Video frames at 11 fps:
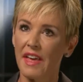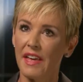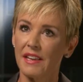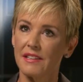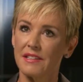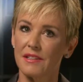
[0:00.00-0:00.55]

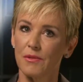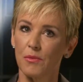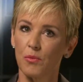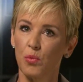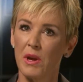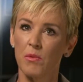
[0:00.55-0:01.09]
that
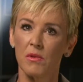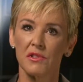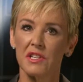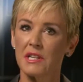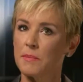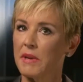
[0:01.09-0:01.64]
we will
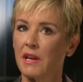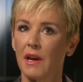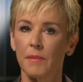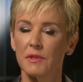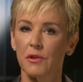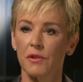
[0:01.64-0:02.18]
just
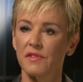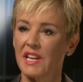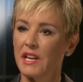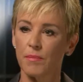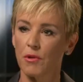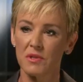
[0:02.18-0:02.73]
become sort of
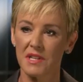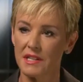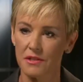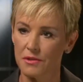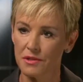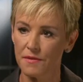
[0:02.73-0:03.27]
data
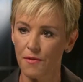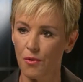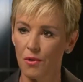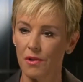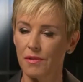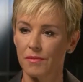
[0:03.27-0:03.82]
processors
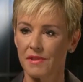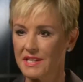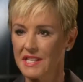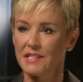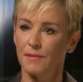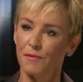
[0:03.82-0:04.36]
for the
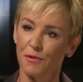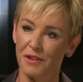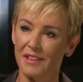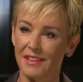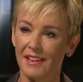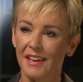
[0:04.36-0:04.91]
system, for the